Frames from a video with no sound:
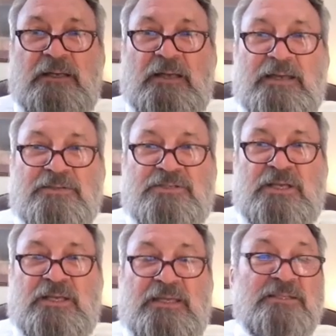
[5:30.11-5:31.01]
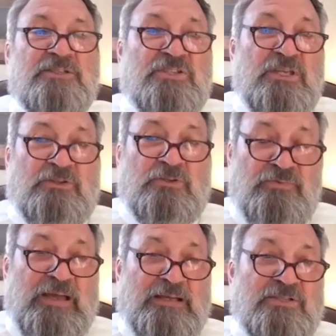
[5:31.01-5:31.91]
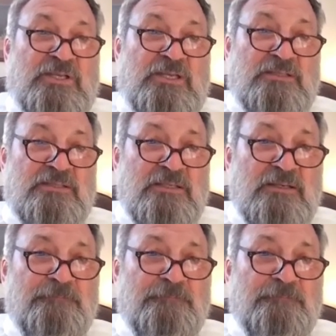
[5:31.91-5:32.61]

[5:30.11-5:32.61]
as in situ vaccines.